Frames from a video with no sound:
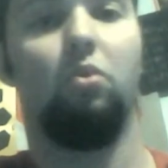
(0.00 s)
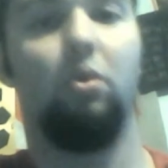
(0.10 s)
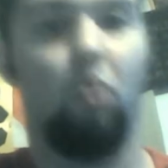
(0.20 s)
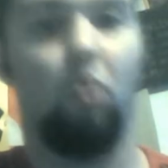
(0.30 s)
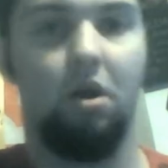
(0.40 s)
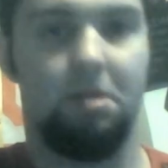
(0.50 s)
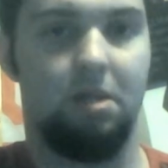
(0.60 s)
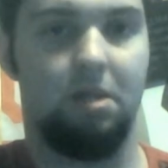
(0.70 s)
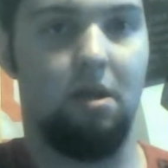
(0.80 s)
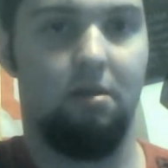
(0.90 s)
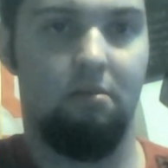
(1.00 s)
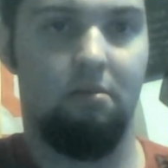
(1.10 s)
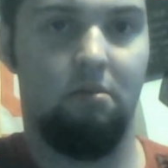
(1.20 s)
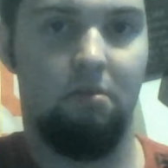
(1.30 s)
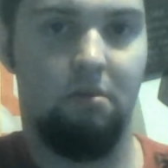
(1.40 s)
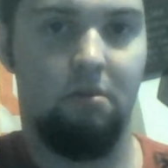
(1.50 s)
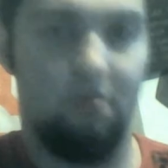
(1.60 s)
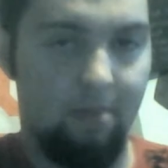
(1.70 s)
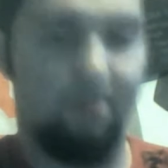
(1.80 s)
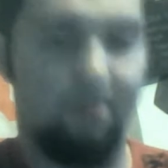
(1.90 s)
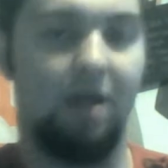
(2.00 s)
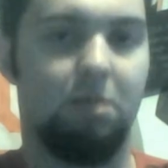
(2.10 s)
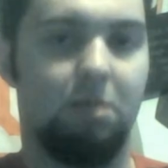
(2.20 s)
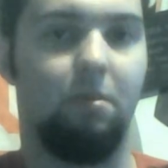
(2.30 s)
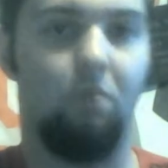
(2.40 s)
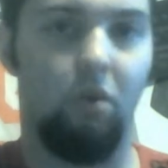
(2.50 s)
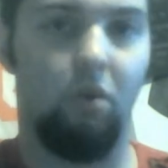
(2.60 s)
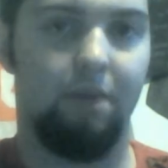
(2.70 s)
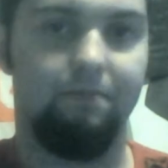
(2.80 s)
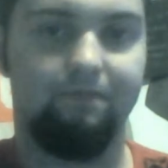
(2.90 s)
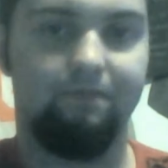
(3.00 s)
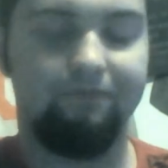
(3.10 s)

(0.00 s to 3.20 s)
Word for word: what we want to say. That's the point.